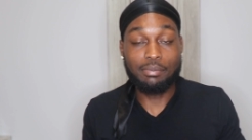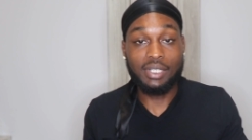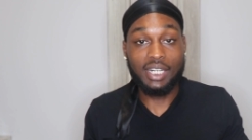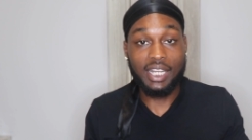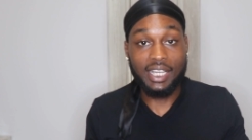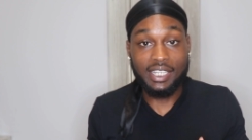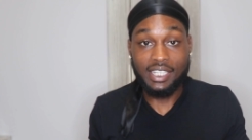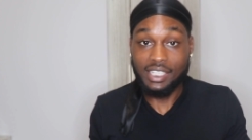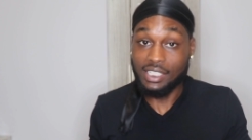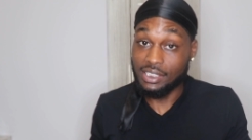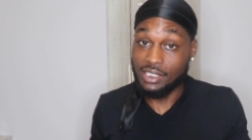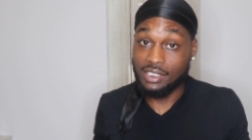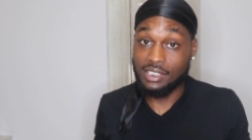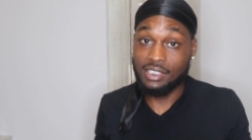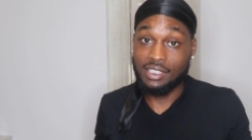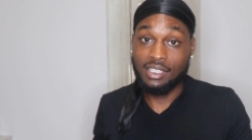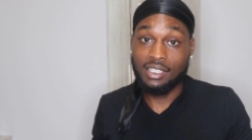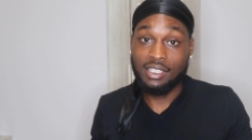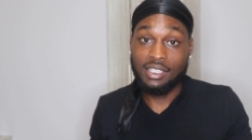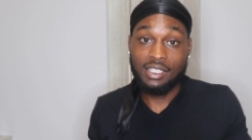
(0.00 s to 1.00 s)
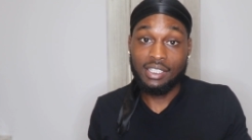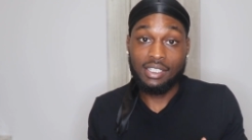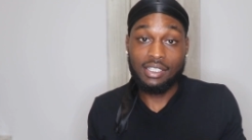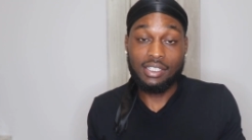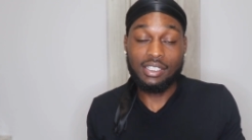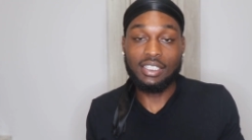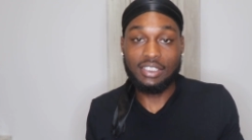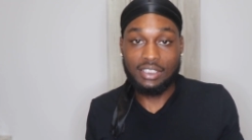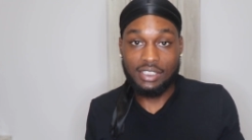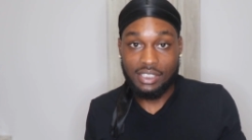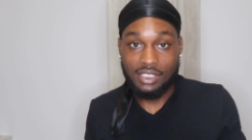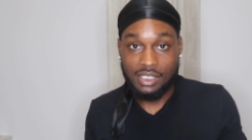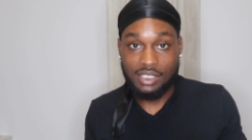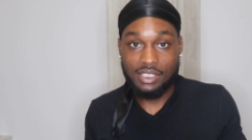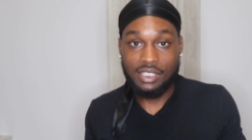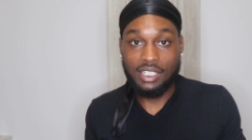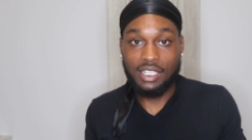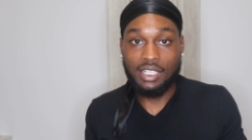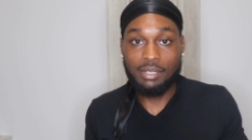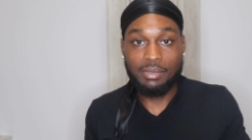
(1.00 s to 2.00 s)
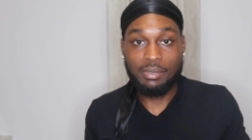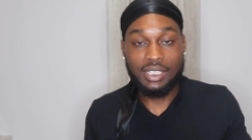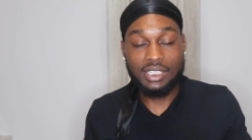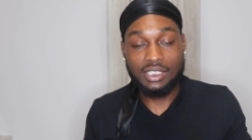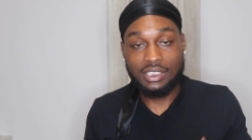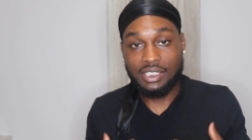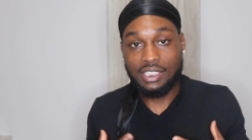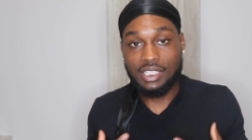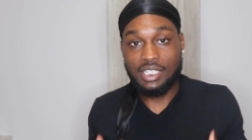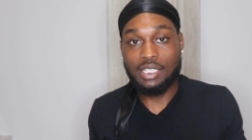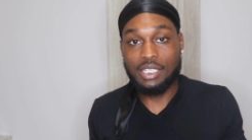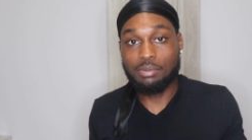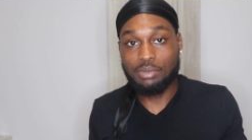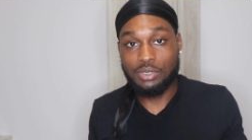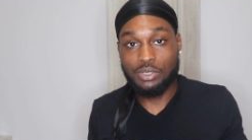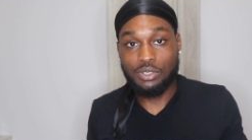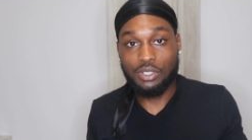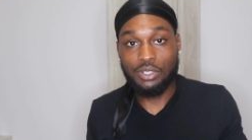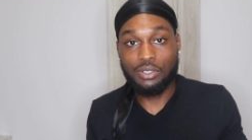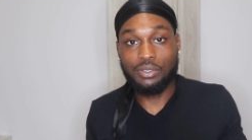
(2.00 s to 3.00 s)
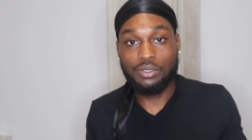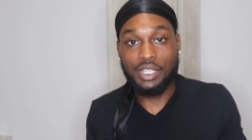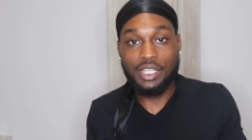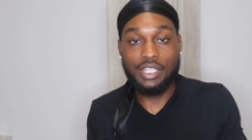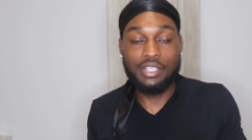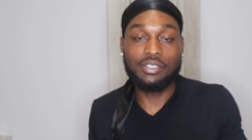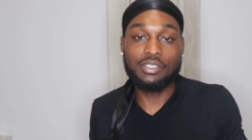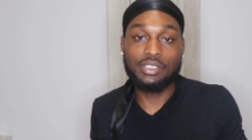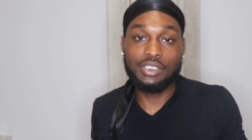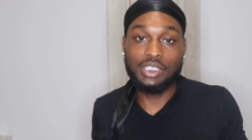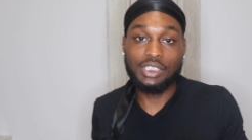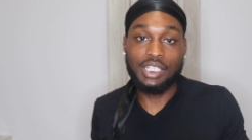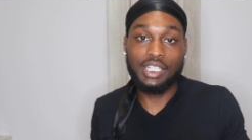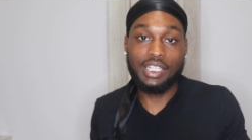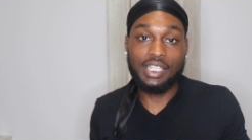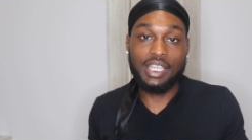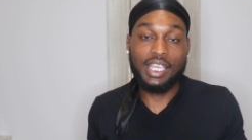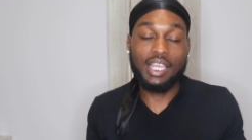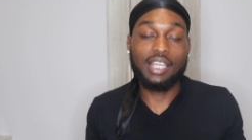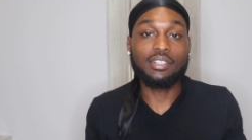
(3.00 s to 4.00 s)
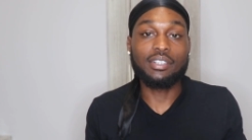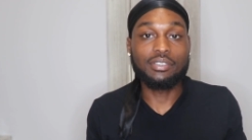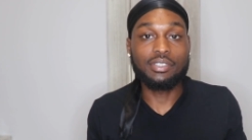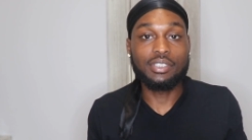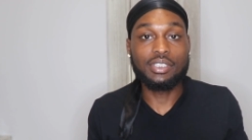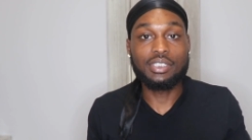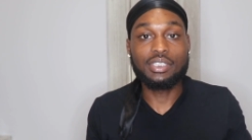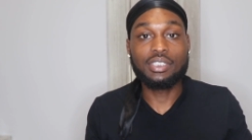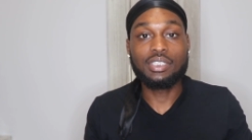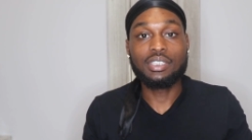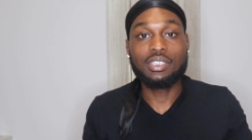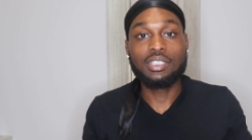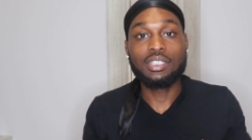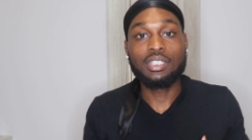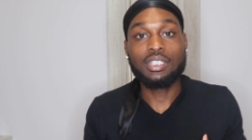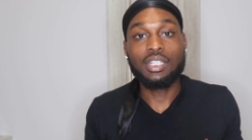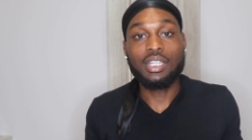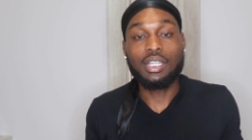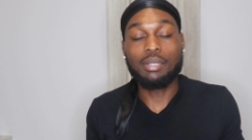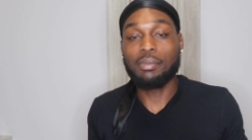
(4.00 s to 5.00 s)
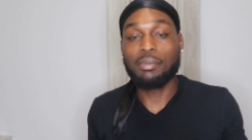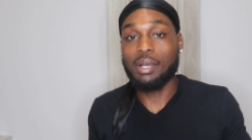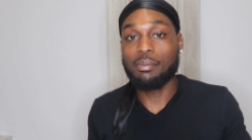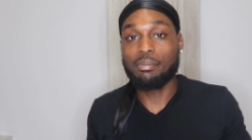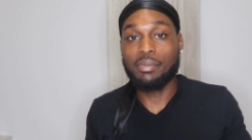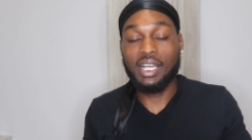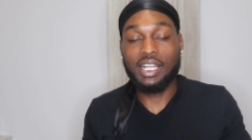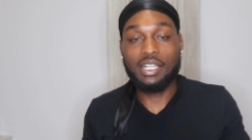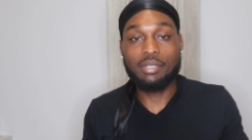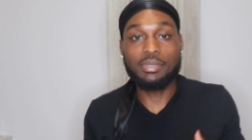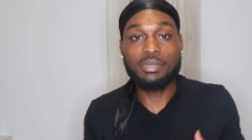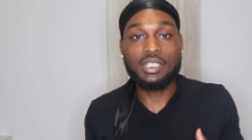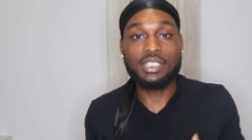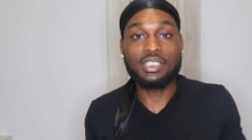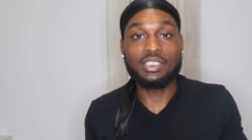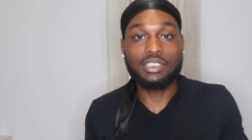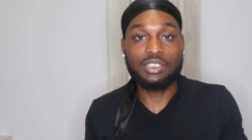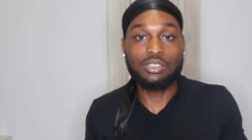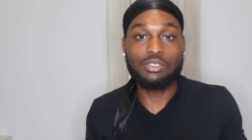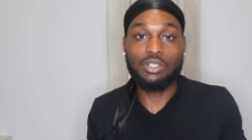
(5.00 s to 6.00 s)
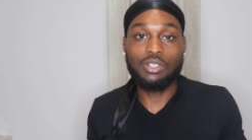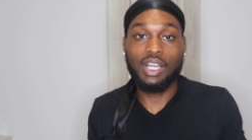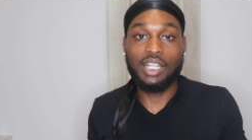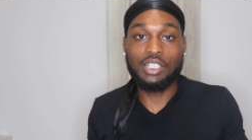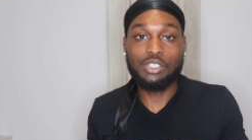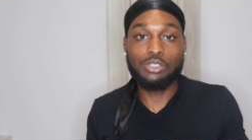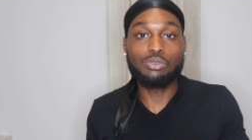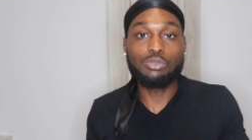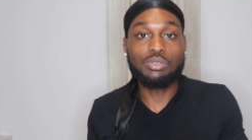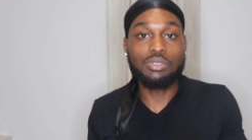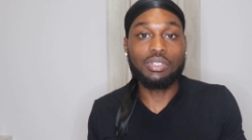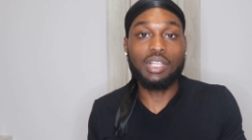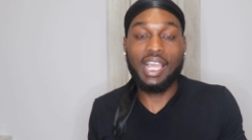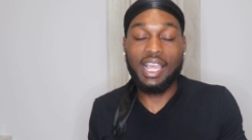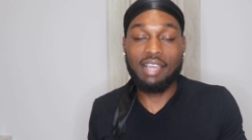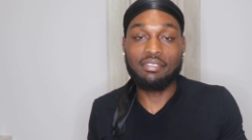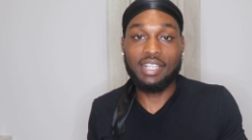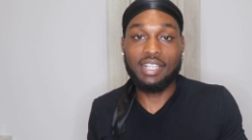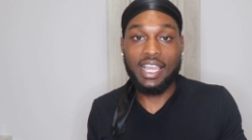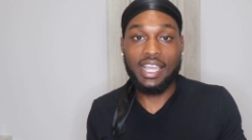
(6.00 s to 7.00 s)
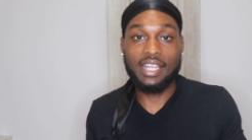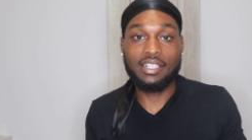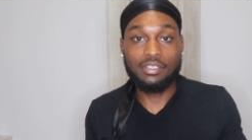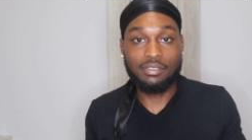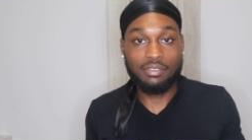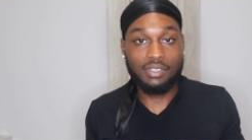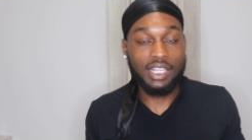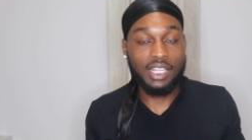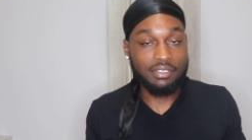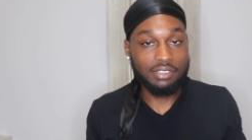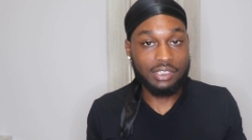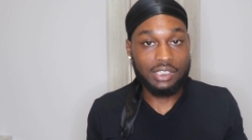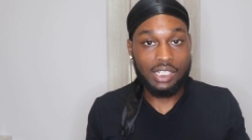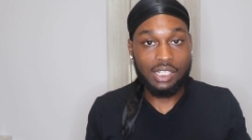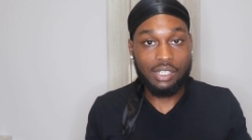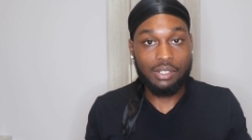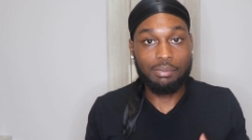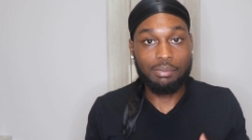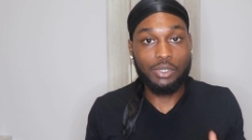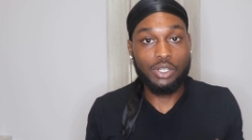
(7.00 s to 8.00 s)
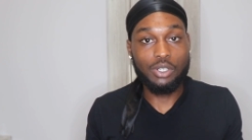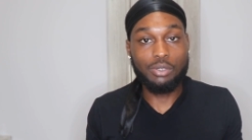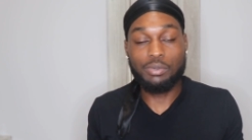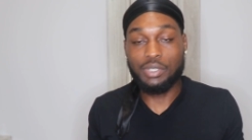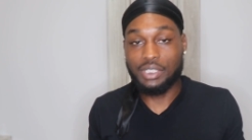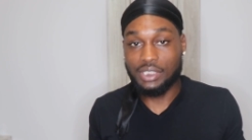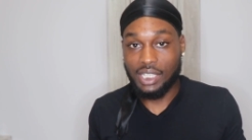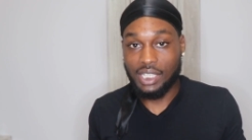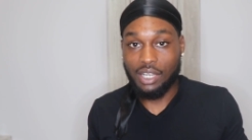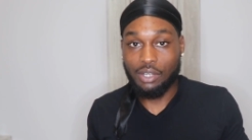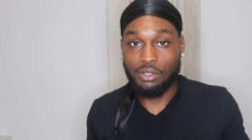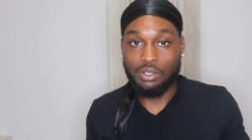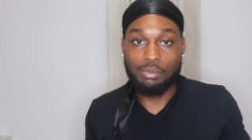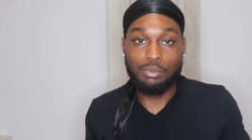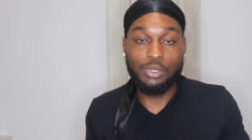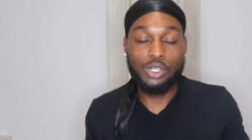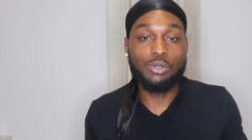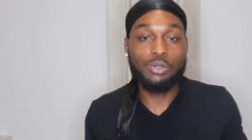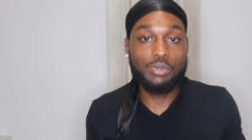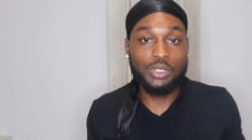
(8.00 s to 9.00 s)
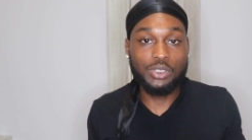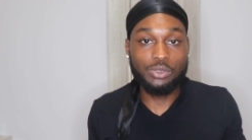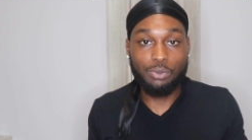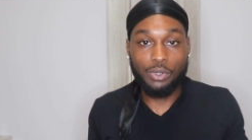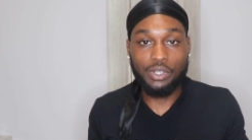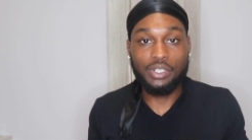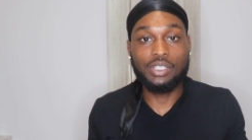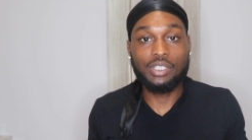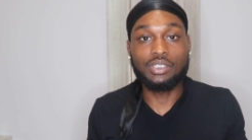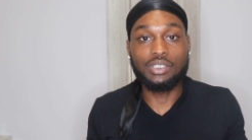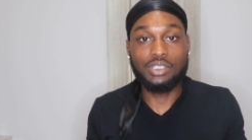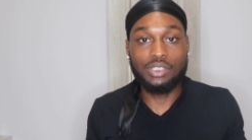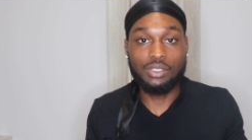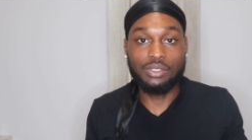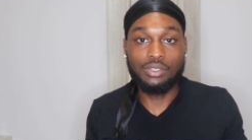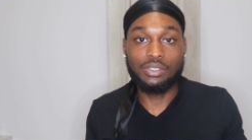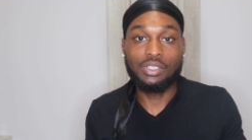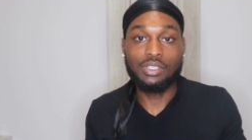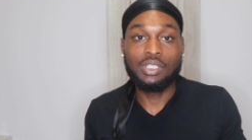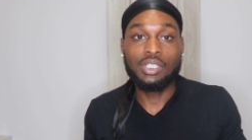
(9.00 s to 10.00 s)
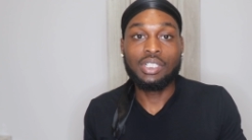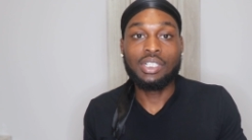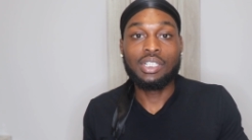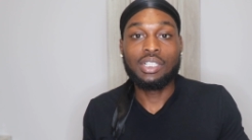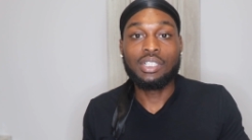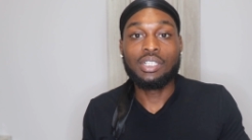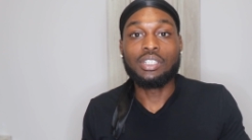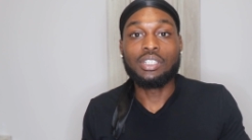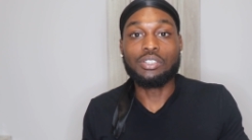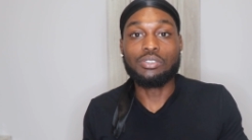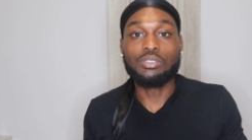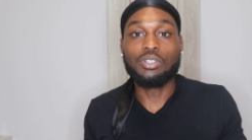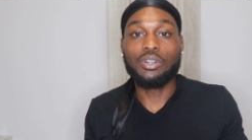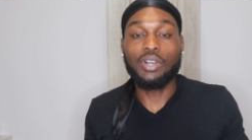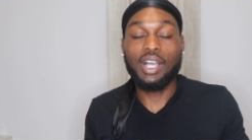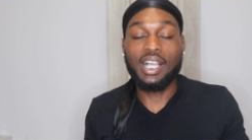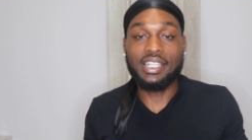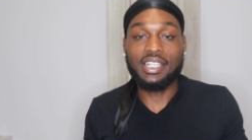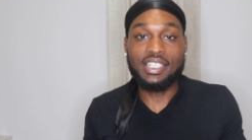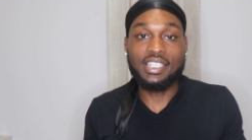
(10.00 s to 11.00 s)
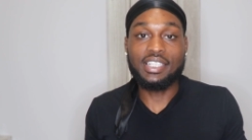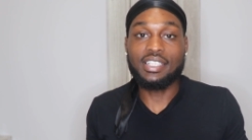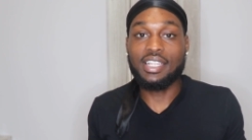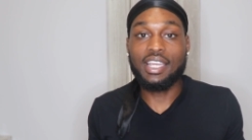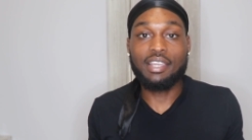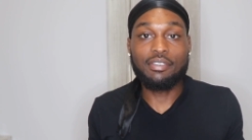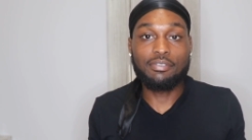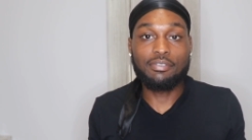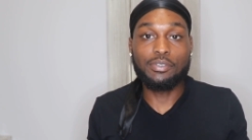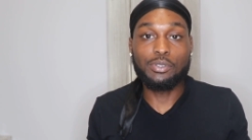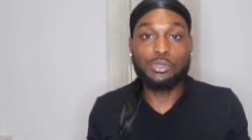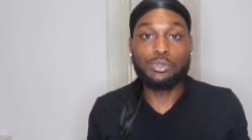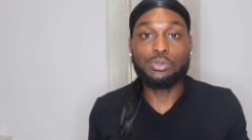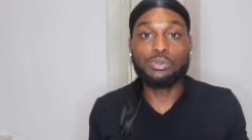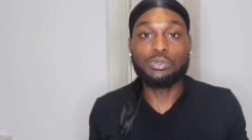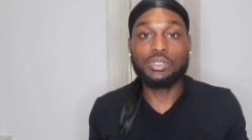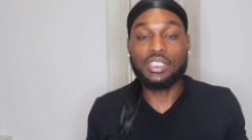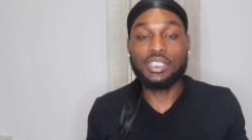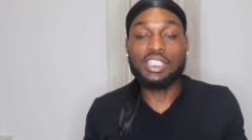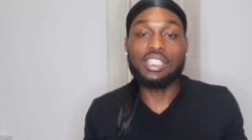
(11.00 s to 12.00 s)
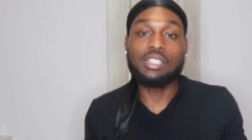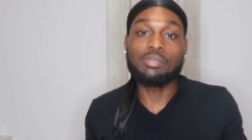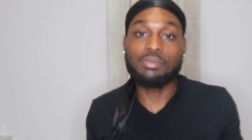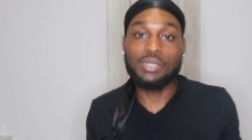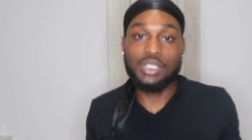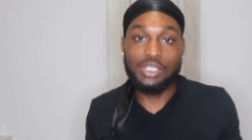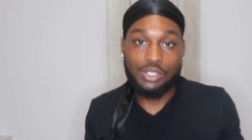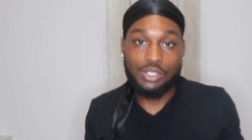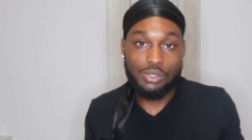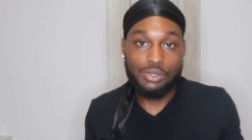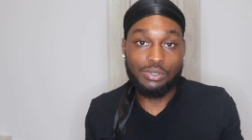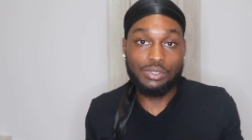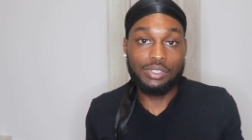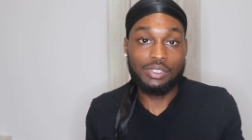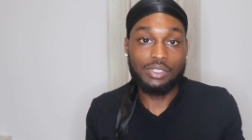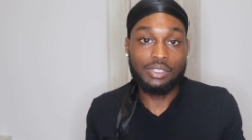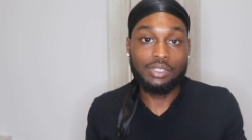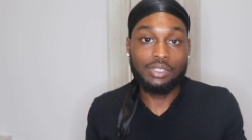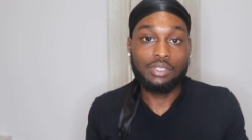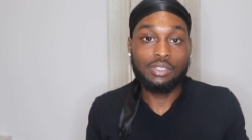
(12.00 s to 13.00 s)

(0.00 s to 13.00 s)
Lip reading: But I guess that's a good thing because it keeps, you know, energy and calories in my body, because, you know, I do have an active lifestyle. I'm always out, I'm always working, so, you know, I need that food to keep me going.